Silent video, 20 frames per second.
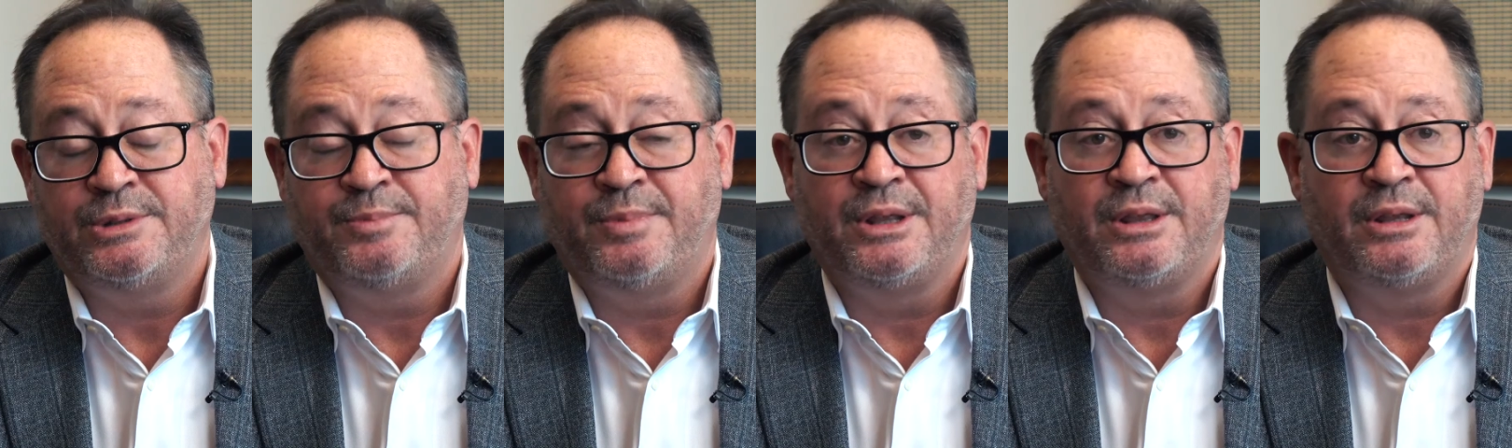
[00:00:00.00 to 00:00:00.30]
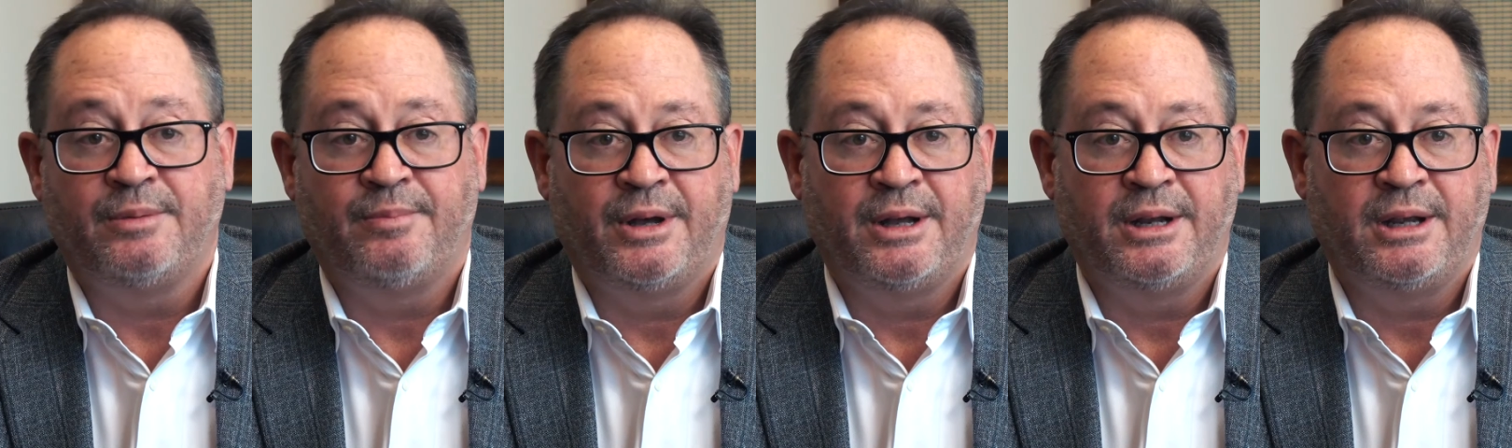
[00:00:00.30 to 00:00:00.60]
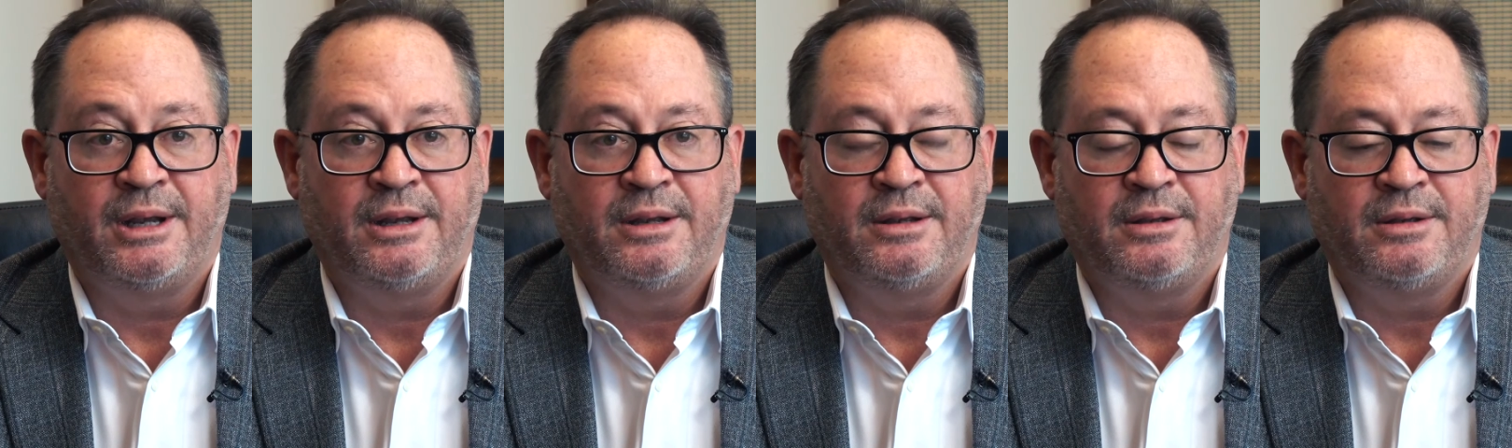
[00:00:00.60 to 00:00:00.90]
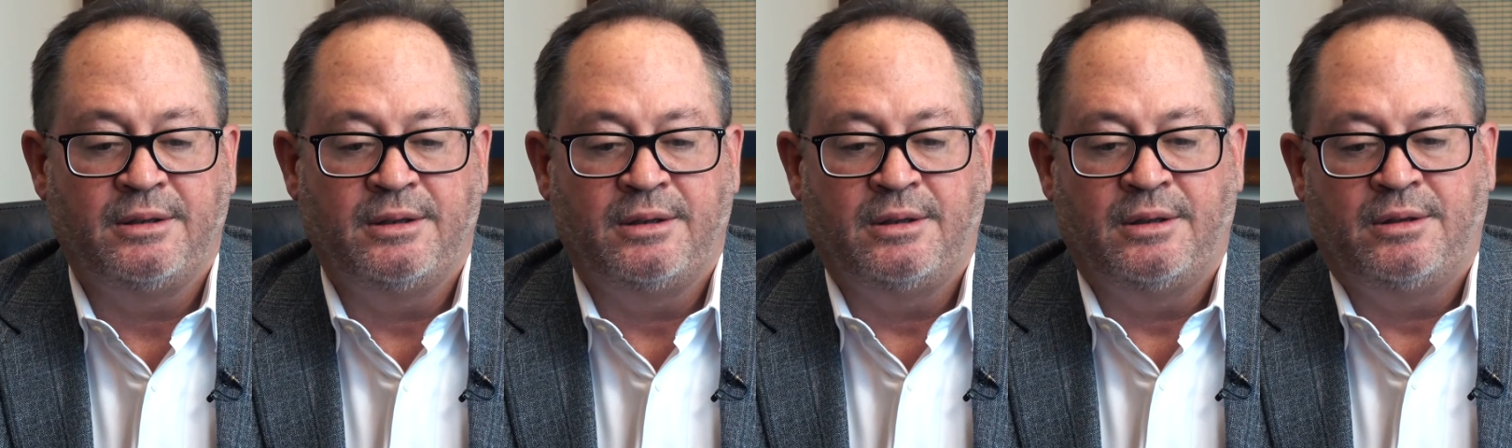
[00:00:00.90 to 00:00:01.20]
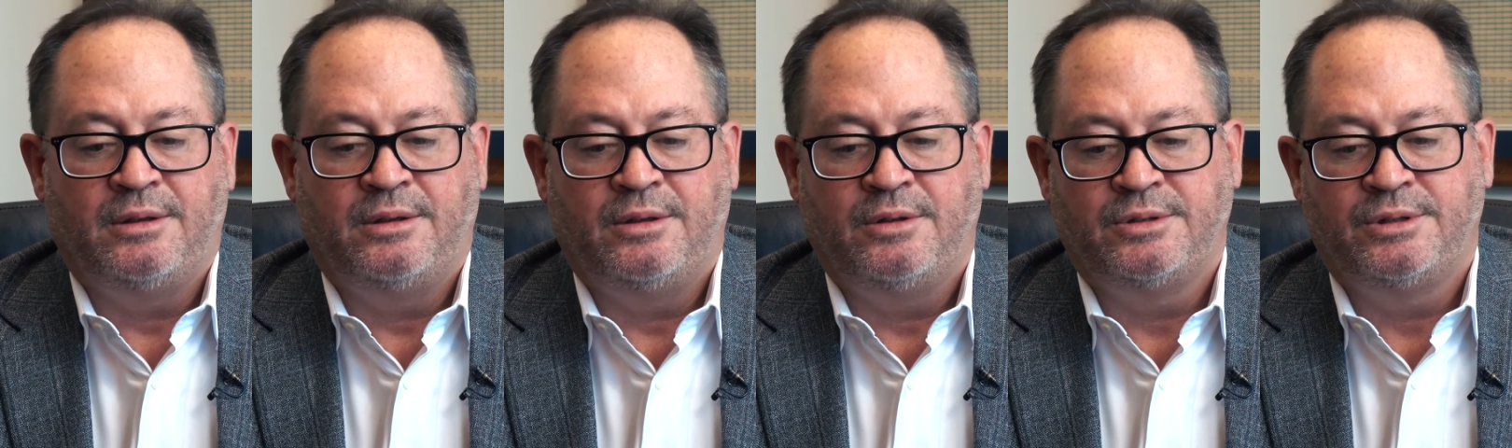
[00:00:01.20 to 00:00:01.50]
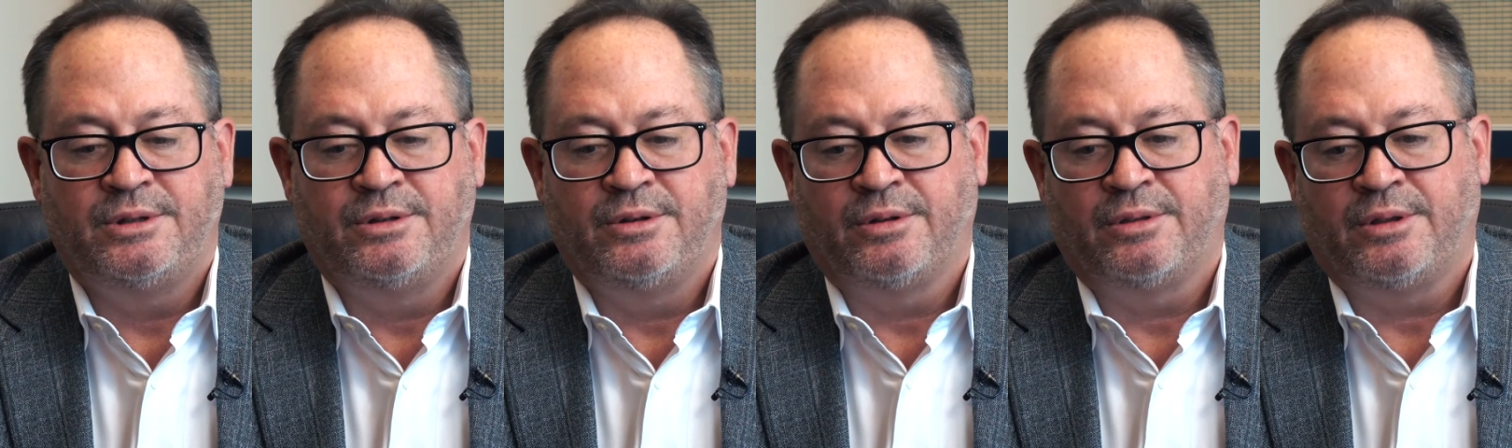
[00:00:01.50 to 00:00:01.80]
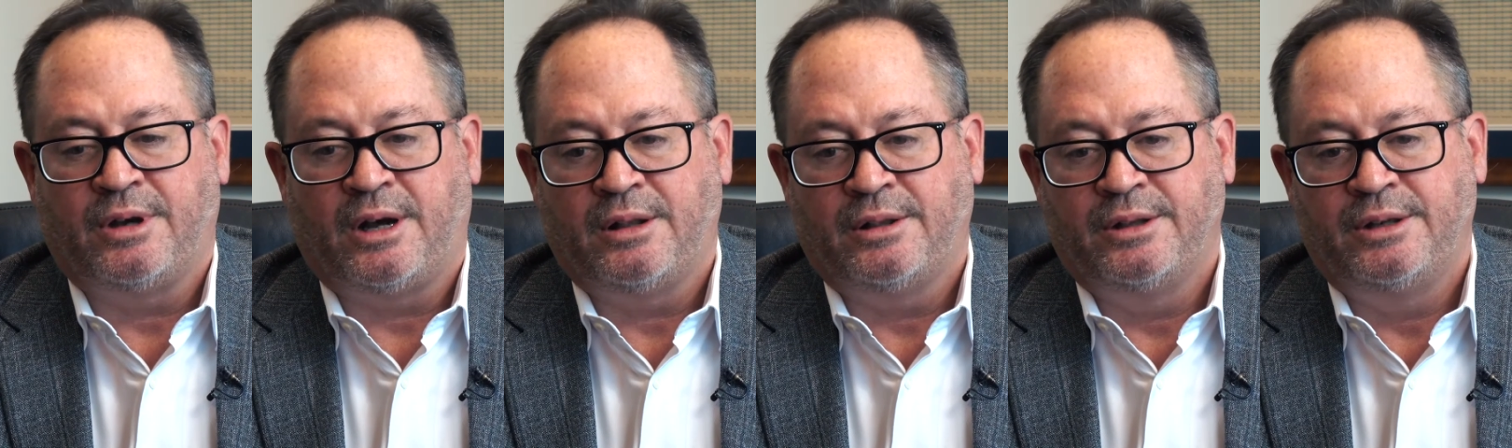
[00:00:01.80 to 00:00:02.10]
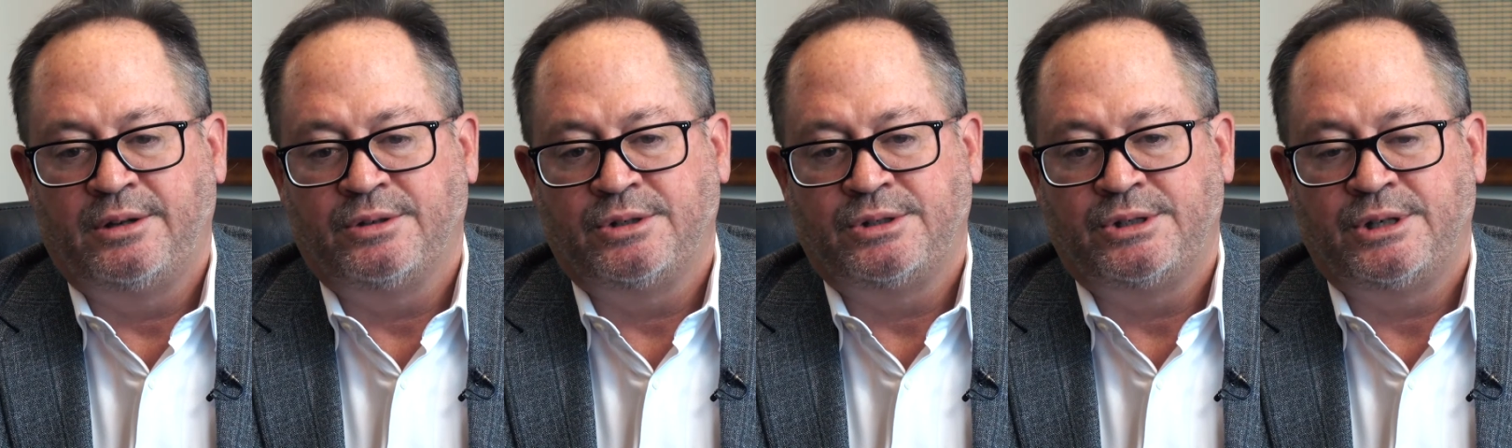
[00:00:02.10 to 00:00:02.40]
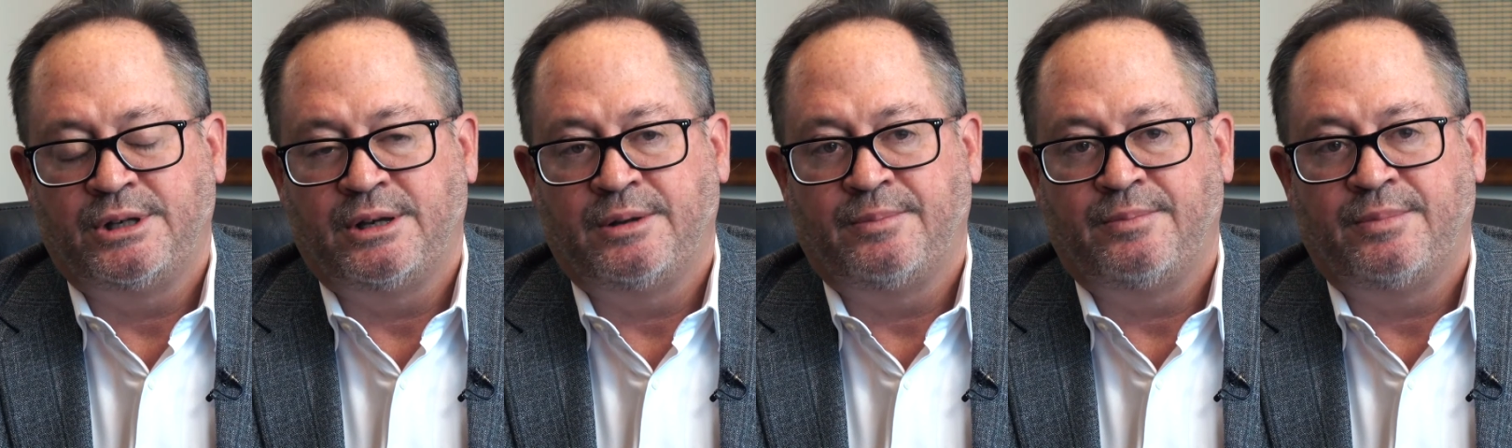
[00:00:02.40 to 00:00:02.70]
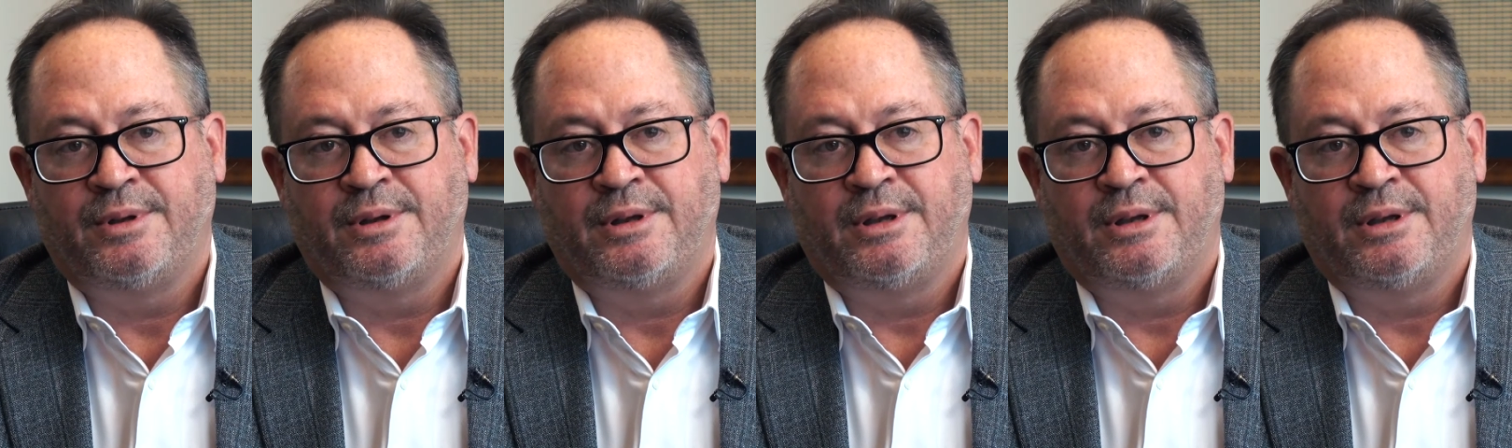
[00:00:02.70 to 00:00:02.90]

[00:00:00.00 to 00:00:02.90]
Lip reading: spent the money using their thought leadership,